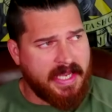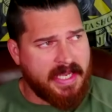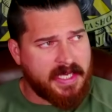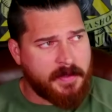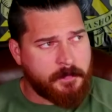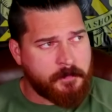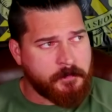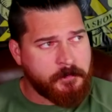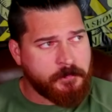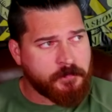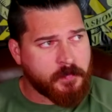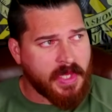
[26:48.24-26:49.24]
And
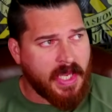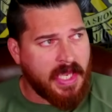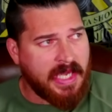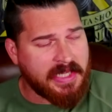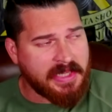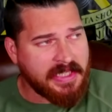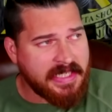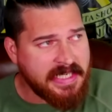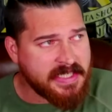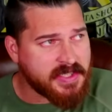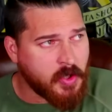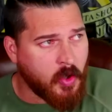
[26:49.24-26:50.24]
at
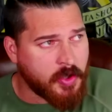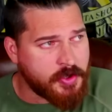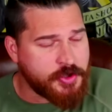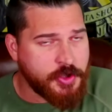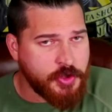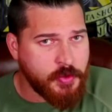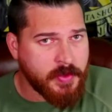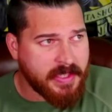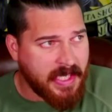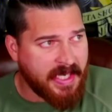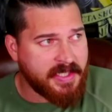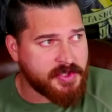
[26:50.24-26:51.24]
least on two
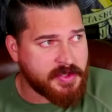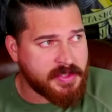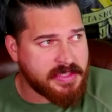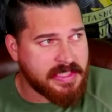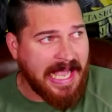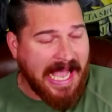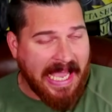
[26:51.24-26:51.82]
occasions,